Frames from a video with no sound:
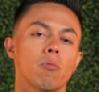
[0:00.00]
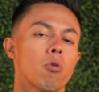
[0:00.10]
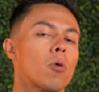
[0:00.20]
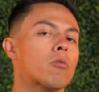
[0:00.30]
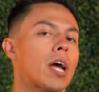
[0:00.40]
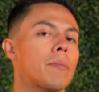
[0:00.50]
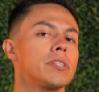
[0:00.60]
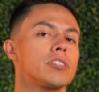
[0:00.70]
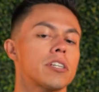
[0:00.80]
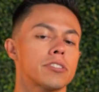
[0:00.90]
rope grab
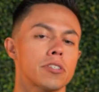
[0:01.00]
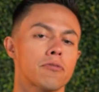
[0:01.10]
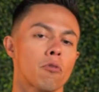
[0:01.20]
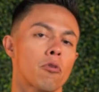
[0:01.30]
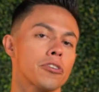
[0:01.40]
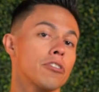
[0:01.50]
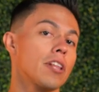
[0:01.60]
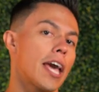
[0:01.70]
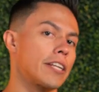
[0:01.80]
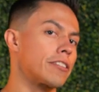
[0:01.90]
adjuster for your
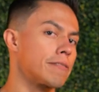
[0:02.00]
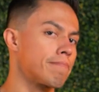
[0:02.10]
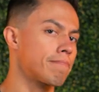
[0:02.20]
lanyard.